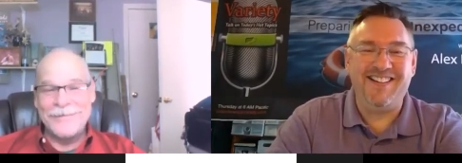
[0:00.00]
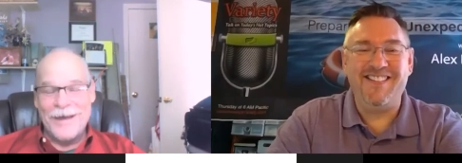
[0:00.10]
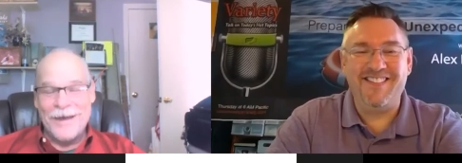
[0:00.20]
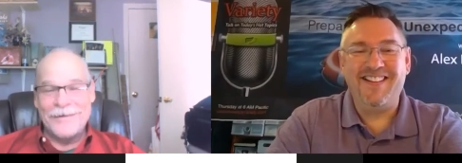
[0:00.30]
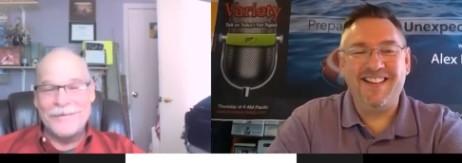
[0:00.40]

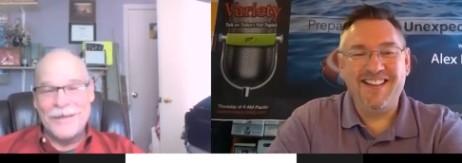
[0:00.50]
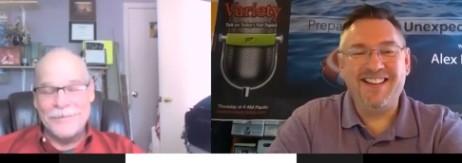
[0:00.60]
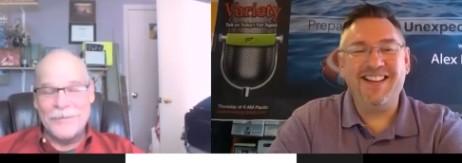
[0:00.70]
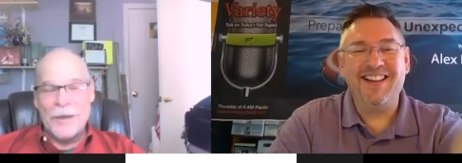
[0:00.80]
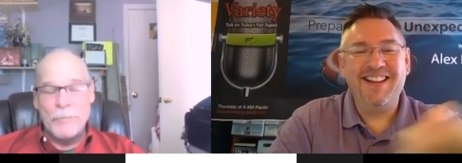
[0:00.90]
Speaker 1: yeah,
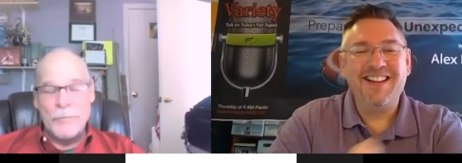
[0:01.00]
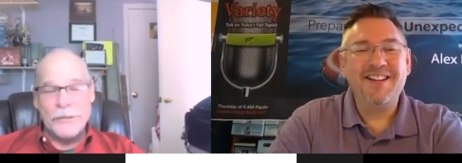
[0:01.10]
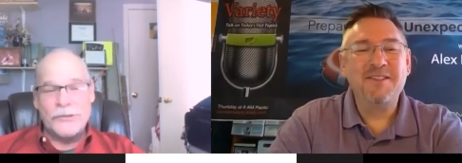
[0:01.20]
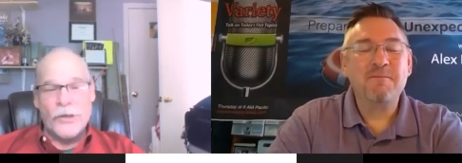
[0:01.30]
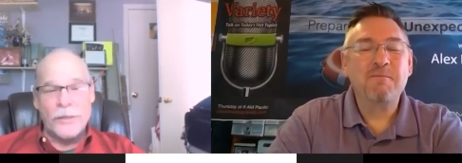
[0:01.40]
that would be
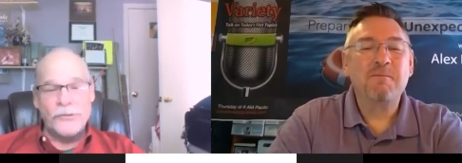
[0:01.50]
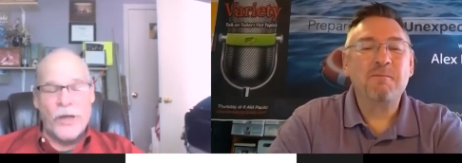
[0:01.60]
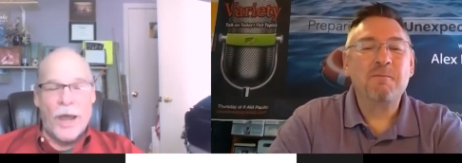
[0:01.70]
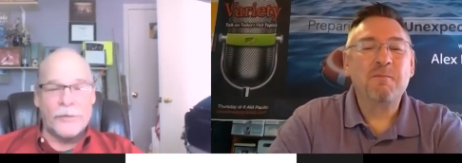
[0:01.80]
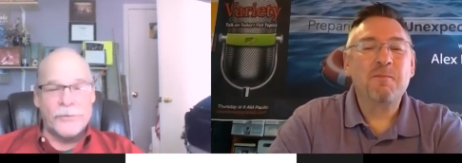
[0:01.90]
a John
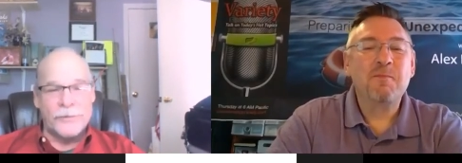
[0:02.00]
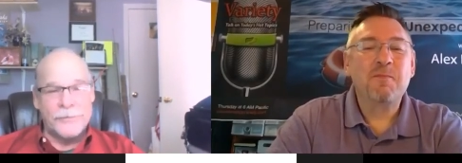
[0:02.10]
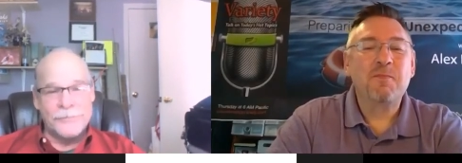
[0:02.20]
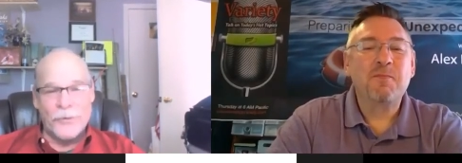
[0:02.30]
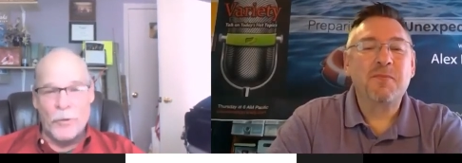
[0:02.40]

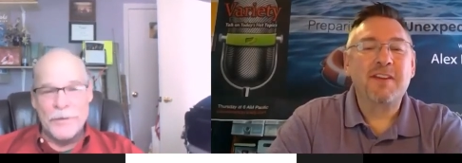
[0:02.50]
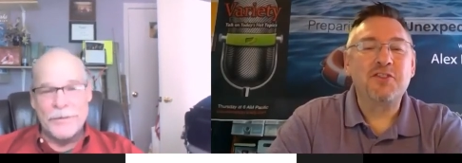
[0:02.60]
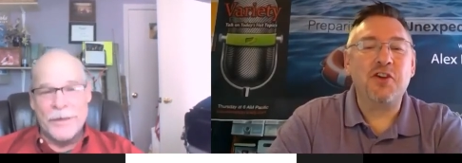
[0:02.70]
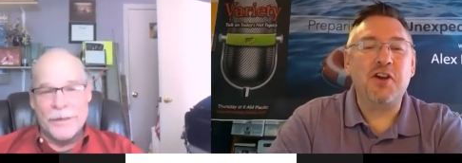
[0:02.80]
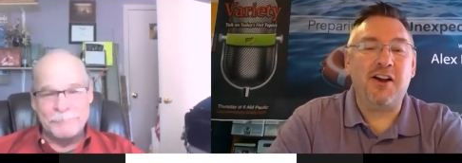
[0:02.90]
Jackson told
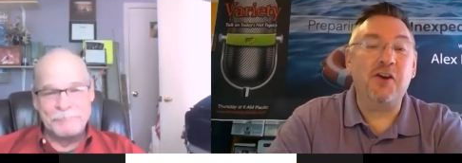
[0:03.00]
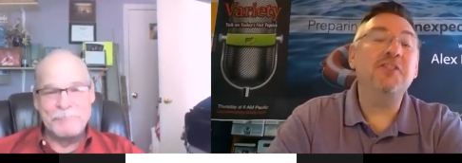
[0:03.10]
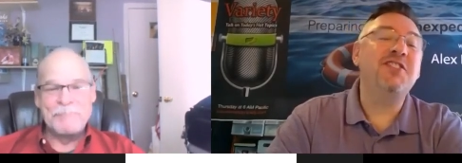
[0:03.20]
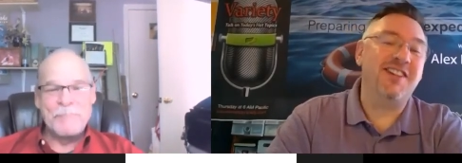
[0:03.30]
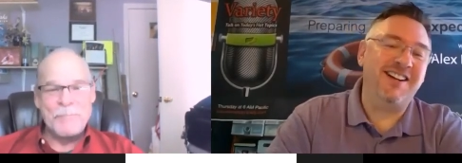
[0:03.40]
me that. John,
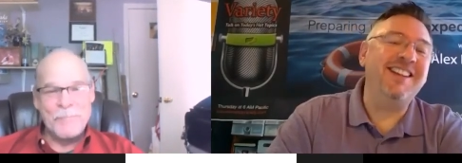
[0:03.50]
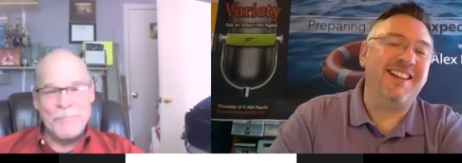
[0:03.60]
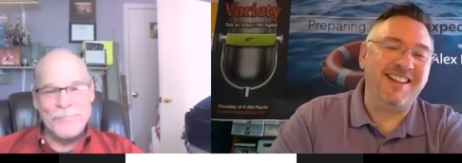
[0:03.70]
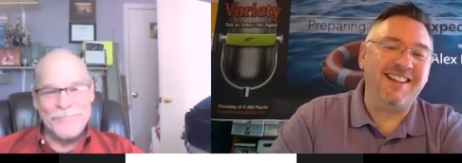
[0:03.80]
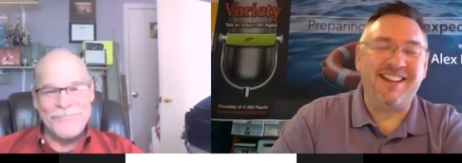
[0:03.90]
oh, John,
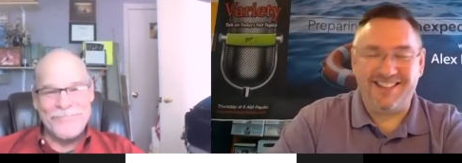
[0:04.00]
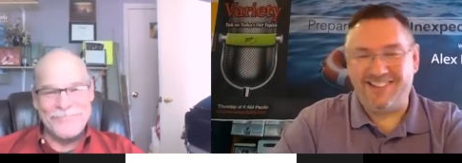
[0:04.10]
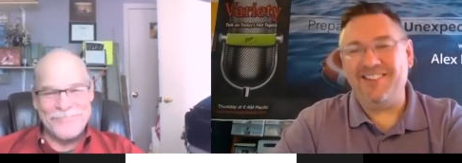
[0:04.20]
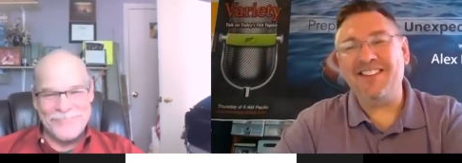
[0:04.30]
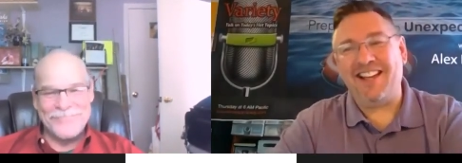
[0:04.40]
Speaker 2: yeah,
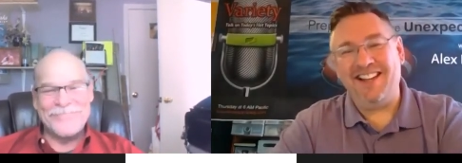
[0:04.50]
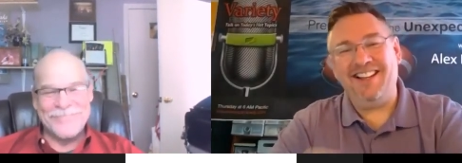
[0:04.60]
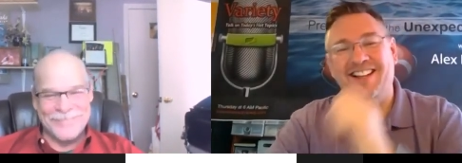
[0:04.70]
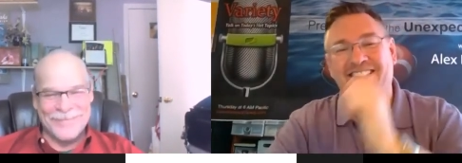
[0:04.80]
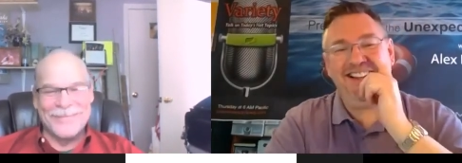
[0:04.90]
yeah, okay.
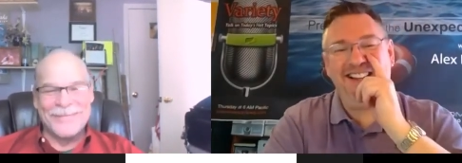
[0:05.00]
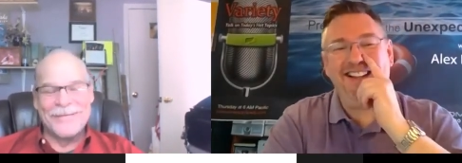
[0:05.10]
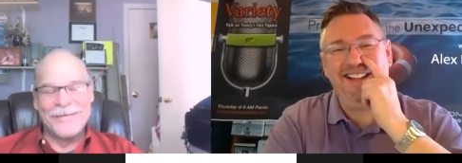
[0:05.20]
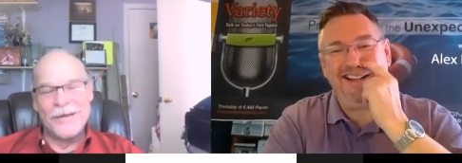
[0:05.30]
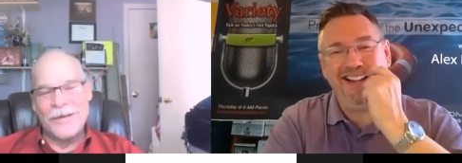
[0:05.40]

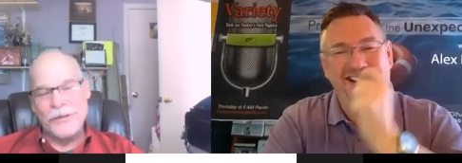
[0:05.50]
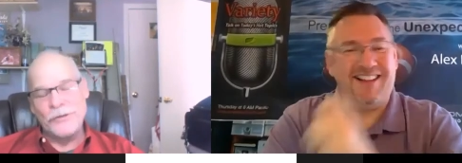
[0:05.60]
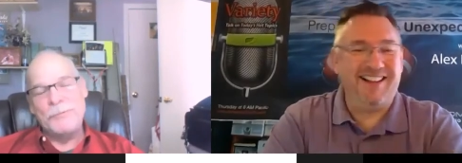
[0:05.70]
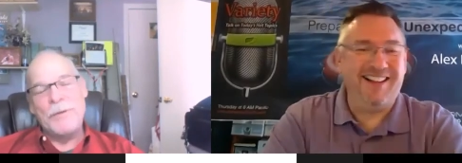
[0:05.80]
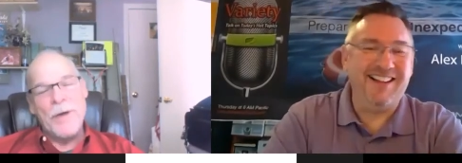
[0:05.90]

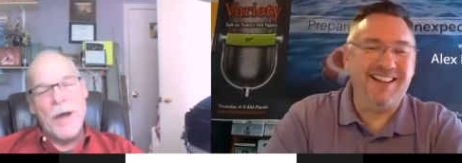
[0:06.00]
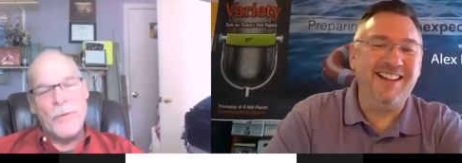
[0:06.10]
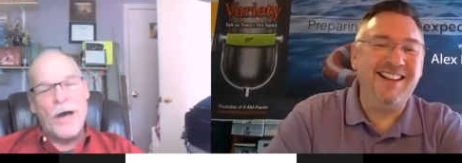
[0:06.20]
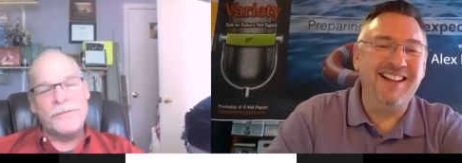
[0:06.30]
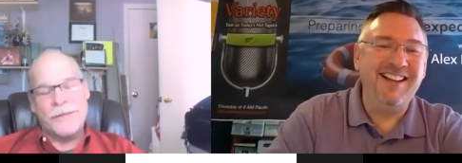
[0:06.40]
Speaker 1: used to be my
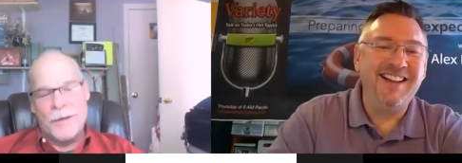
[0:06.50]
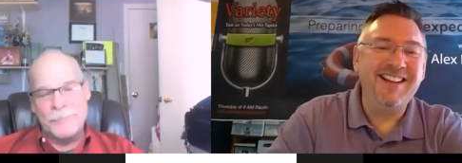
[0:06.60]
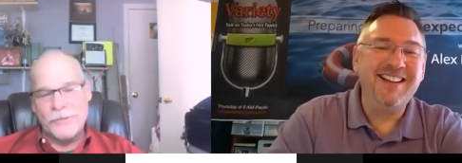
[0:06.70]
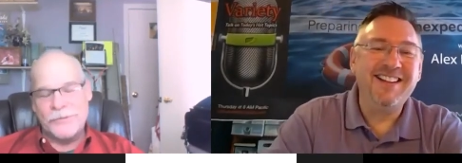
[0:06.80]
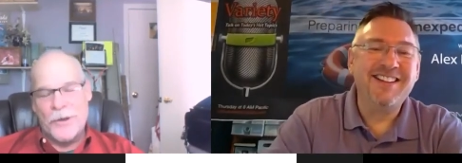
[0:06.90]
boss at
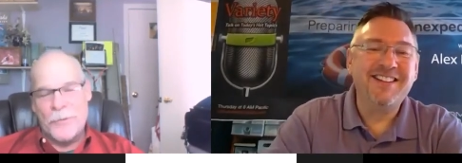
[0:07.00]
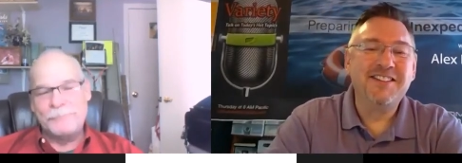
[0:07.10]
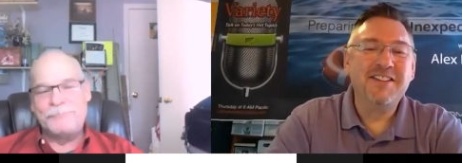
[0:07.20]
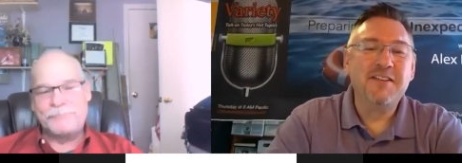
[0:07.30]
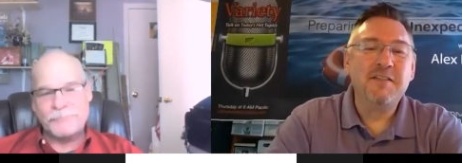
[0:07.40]
Comdisco.
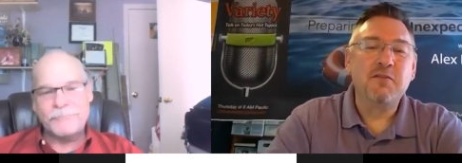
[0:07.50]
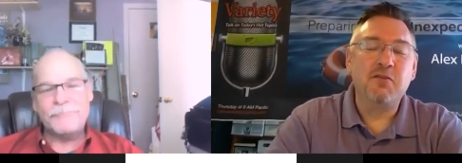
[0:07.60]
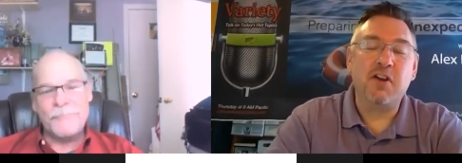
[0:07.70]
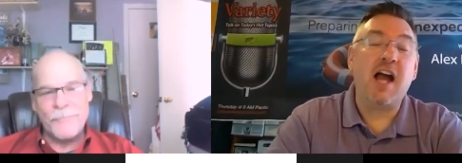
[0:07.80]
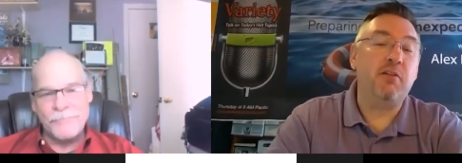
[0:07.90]

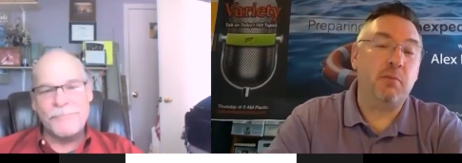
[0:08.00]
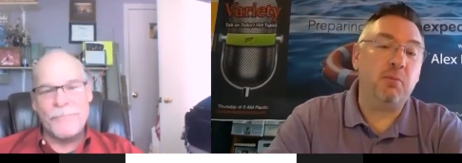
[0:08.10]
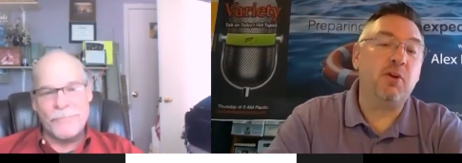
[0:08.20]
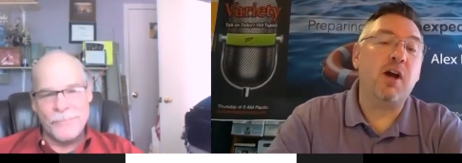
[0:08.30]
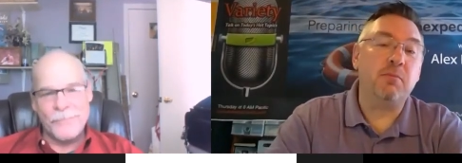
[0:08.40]
Speaker 2: I
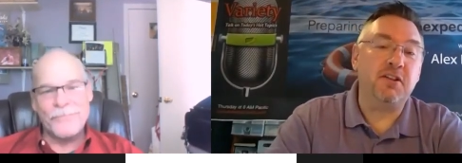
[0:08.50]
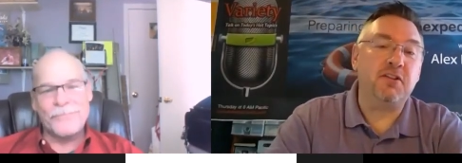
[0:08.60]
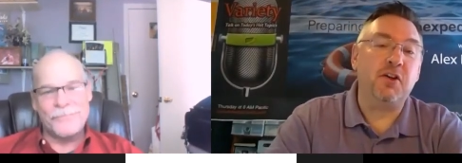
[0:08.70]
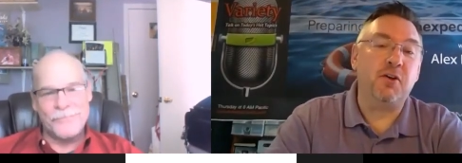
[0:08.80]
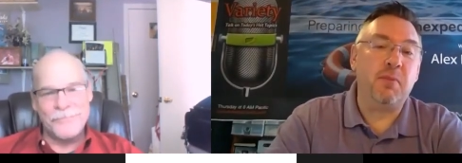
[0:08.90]
remember
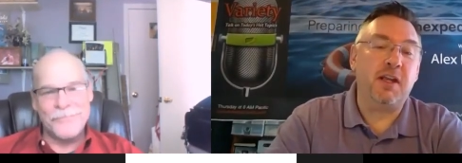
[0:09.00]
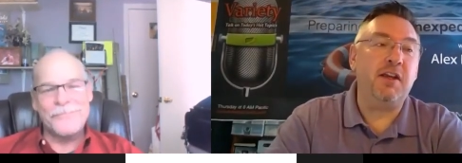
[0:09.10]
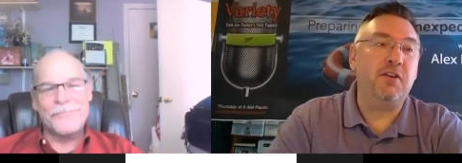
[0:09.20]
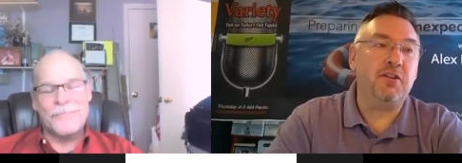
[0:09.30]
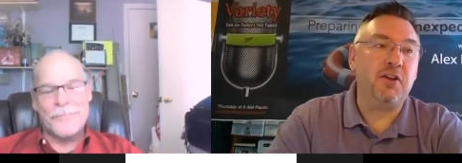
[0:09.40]
Comdisco many years